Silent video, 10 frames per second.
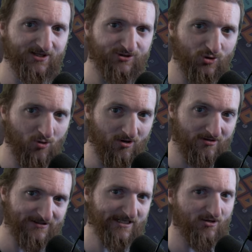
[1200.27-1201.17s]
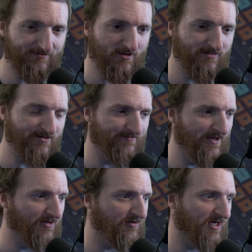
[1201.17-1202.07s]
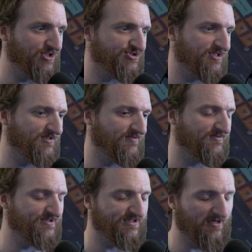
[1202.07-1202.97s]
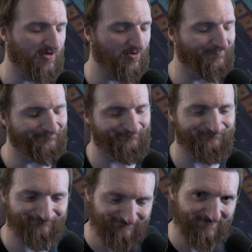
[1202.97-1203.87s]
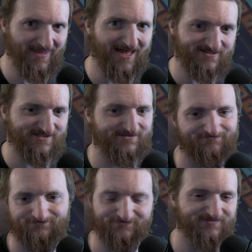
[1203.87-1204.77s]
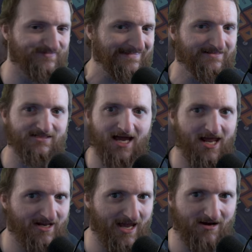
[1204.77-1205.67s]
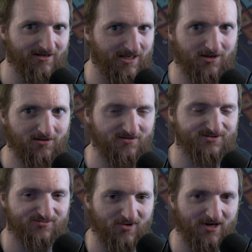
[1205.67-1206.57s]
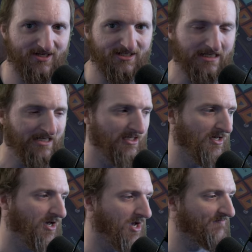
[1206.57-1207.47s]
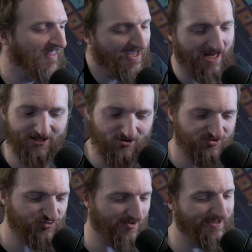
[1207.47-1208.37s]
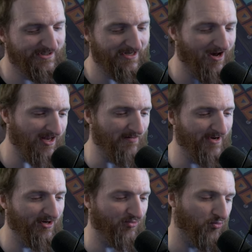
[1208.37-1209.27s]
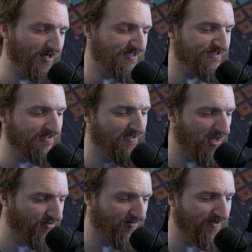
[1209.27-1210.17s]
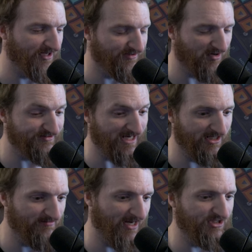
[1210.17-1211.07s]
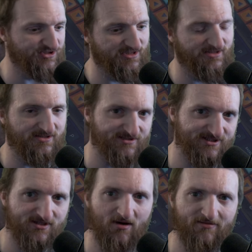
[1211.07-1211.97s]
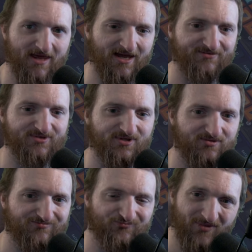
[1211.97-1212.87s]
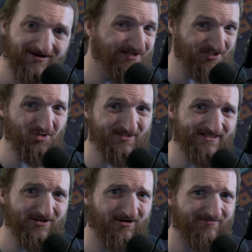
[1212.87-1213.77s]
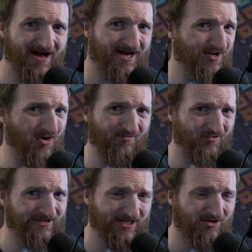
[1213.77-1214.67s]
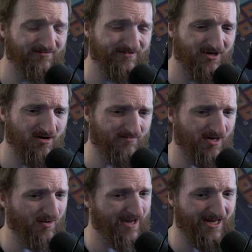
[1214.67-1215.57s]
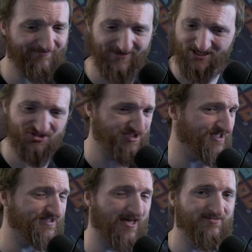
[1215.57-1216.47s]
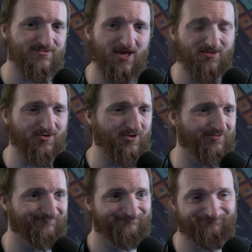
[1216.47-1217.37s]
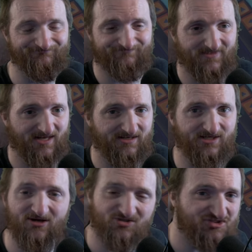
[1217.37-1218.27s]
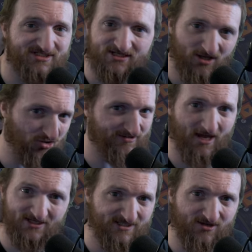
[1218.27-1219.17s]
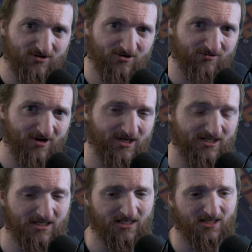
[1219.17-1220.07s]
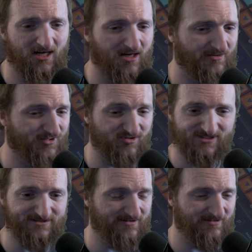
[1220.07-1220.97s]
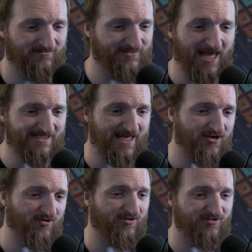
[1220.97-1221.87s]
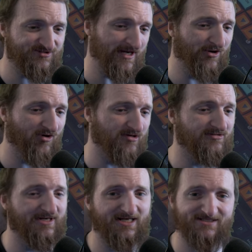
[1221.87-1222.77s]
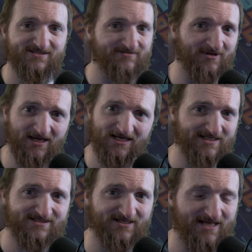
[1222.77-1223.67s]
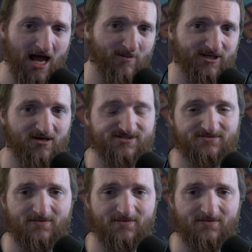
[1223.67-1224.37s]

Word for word: your Neovim configuration. So that's kind of how it goes, right? Um, and there's really not a big reason other than those animations and all of that to really use Neovide over Neovim. Okay, it's just another, you know, it's just another text editor, right? Um, there's a text editors here on Linux is a dime a dozen.